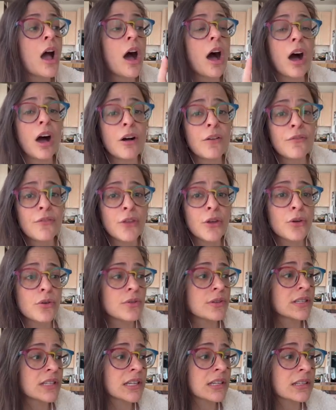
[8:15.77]
Of
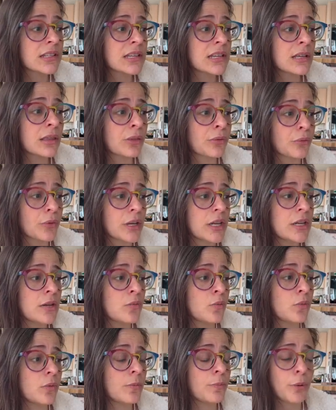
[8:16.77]
those,
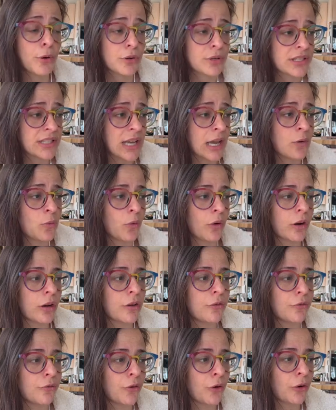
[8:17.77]
63% were
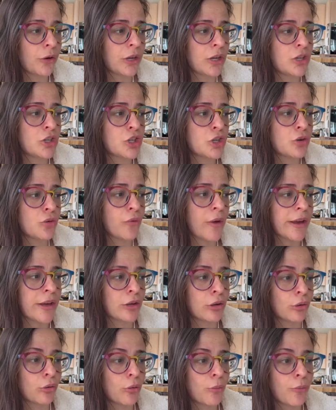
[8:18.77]
converted to
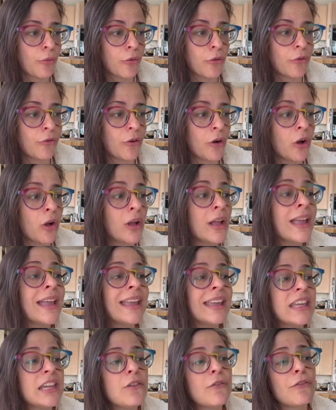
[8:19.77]
regular approval,
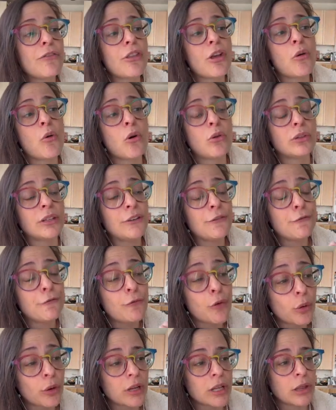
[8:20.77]
even though only
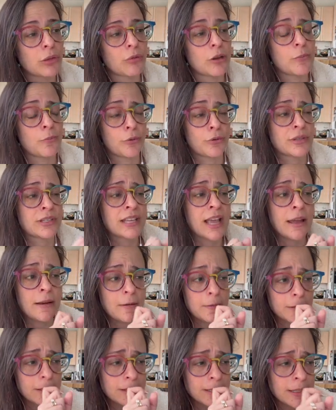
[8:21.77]
43%
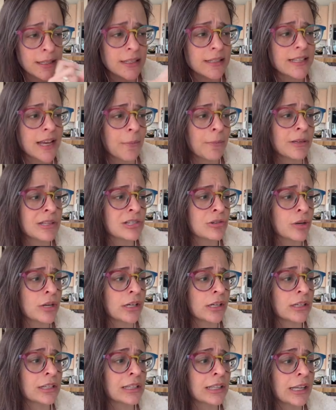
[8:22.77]
demonstrated
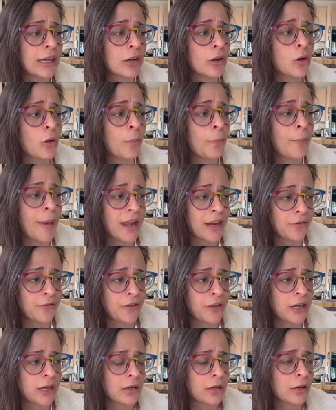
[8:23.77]
a clinical
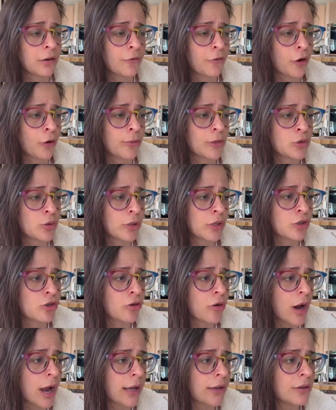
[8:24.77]
benefit in confirmatory
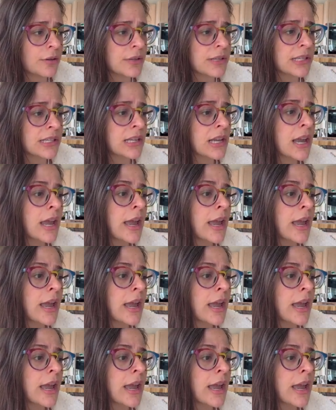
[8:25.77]
trials.